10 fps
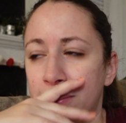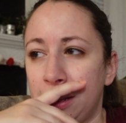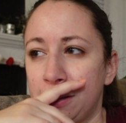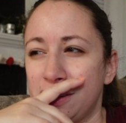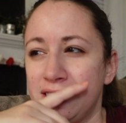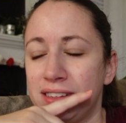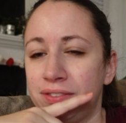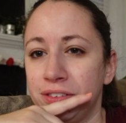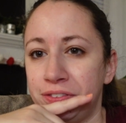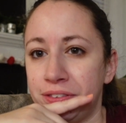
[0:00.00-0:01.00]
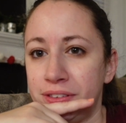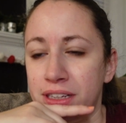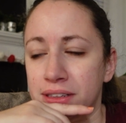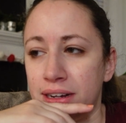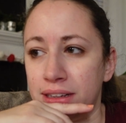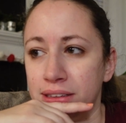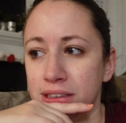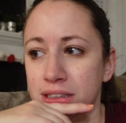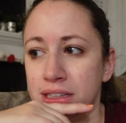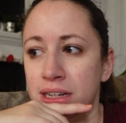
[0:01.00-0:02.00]
I think it was on sale for
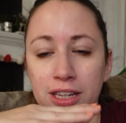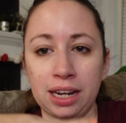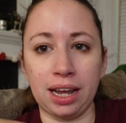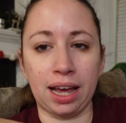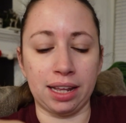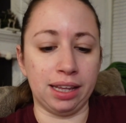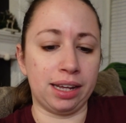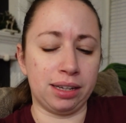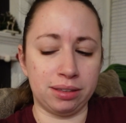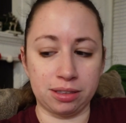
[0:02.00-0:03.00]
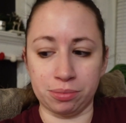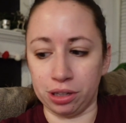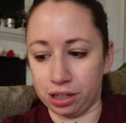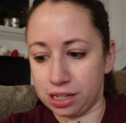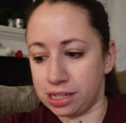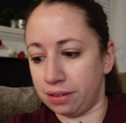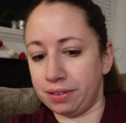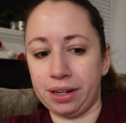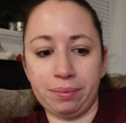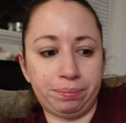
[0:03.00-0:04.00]
$15. And it had like some really good stuff
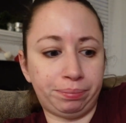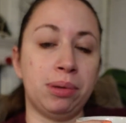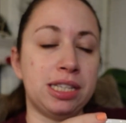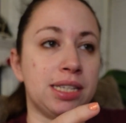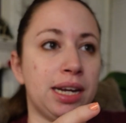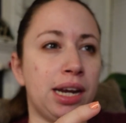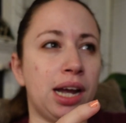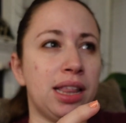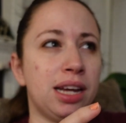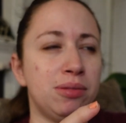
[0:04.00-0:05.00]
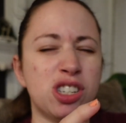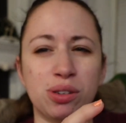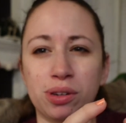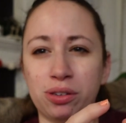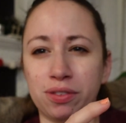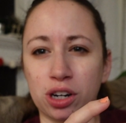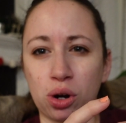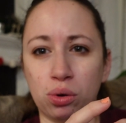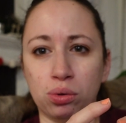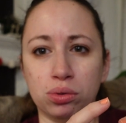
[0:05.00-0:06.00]
in it. But today, I think I'm just gonna run over to
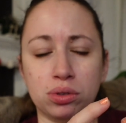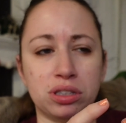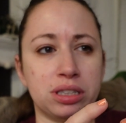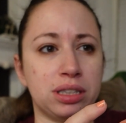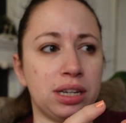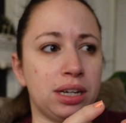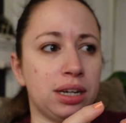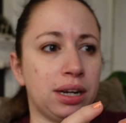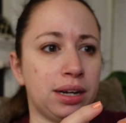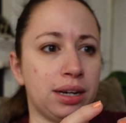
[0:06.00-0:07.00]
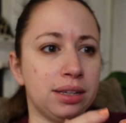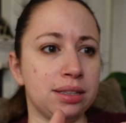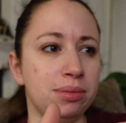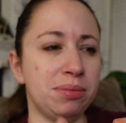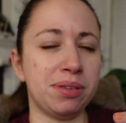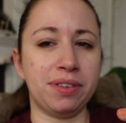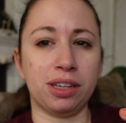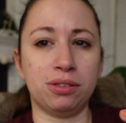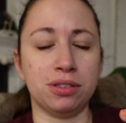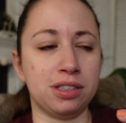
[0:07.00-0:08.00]
Kohl's. Sometimes I feel
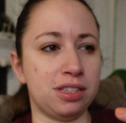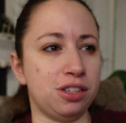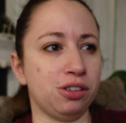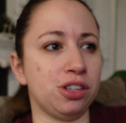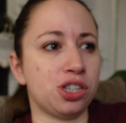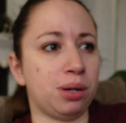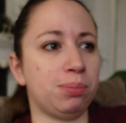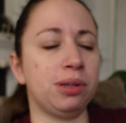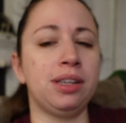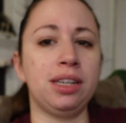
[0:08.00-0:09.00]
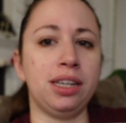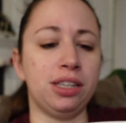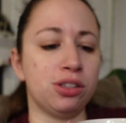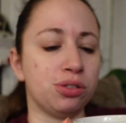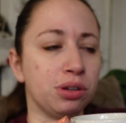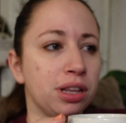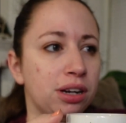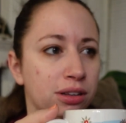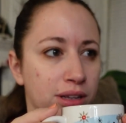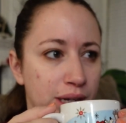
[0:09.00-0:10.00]
like Kohl's is easier to shop in store than
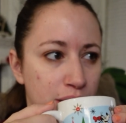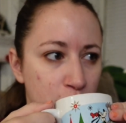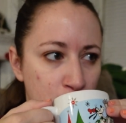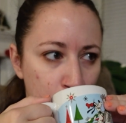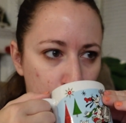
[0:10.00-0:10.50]
online.